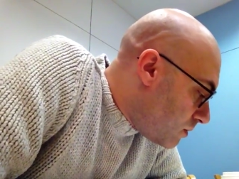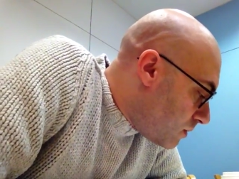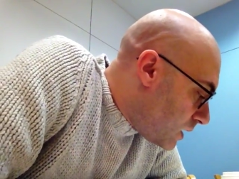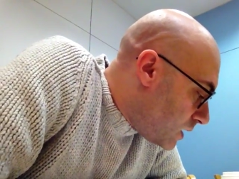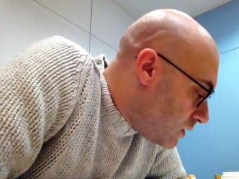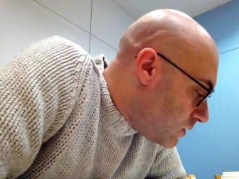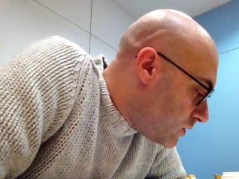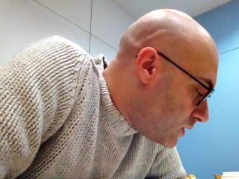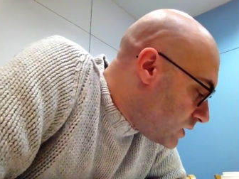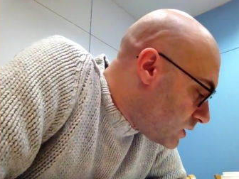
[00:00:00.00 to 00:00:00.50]

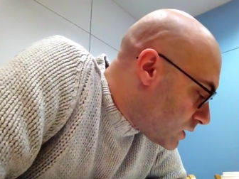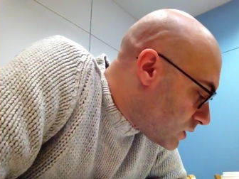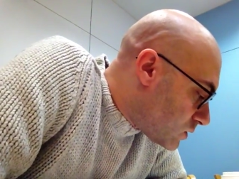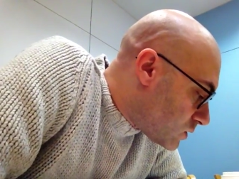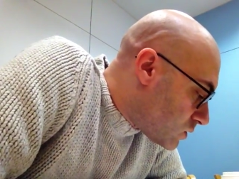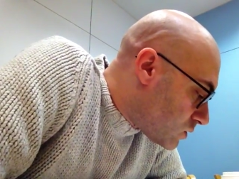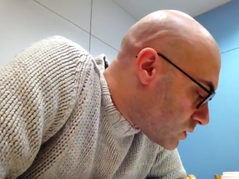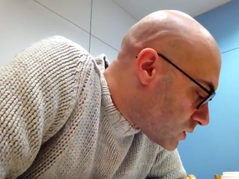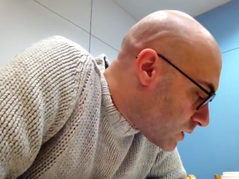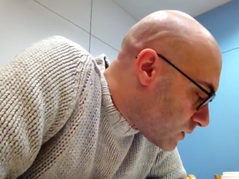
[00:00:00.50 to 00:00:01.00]
many retail
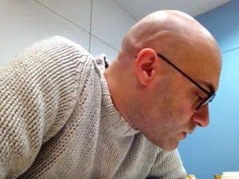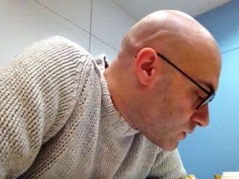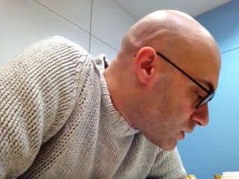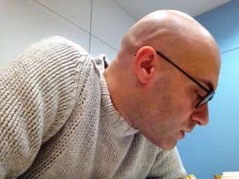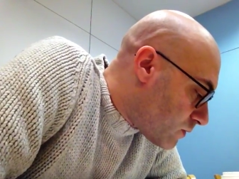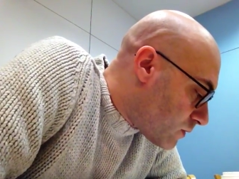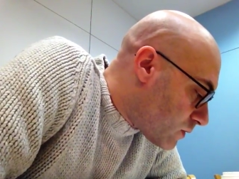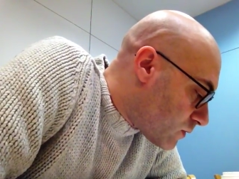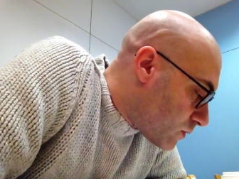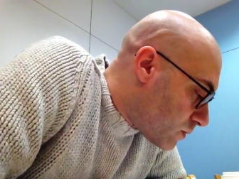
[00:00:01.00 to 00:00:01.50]
stores have
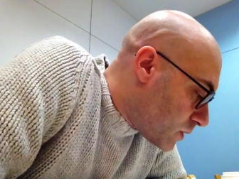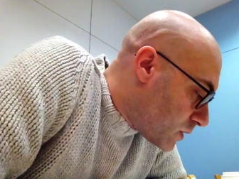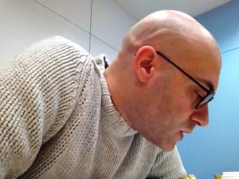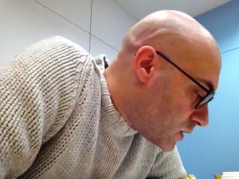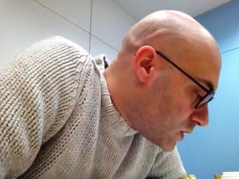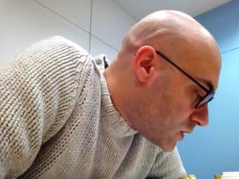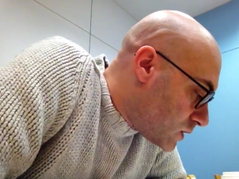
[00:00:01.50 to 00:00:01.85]
suffered from the